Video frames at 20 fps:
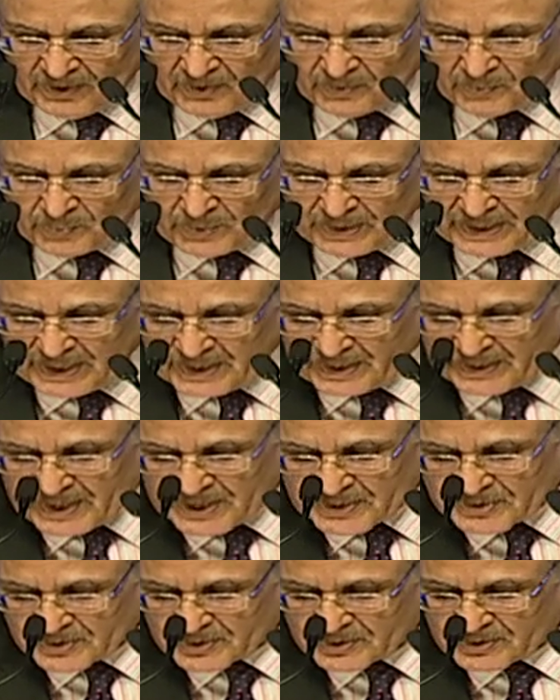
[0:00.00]
Winning
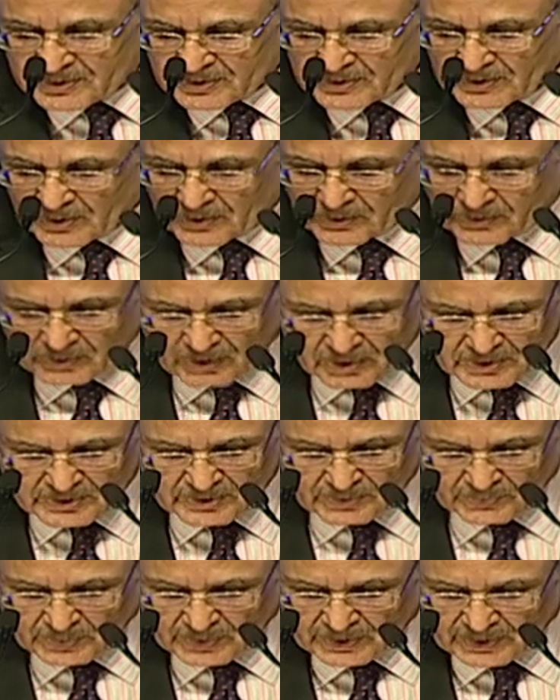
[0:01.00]
nations across the
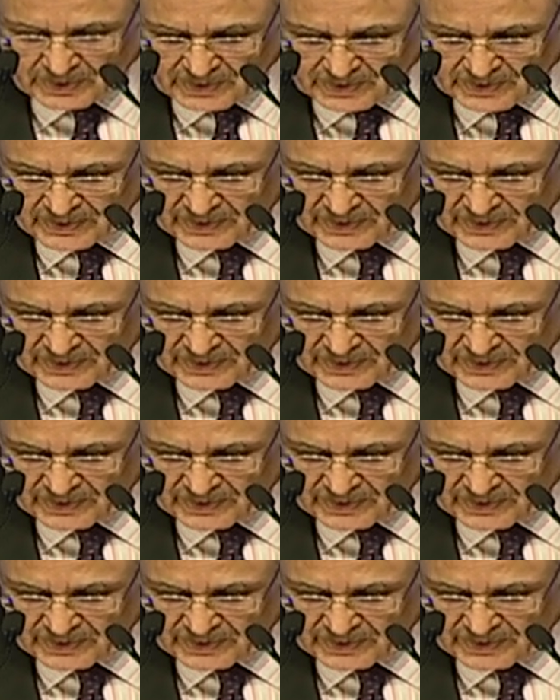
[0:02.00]
world,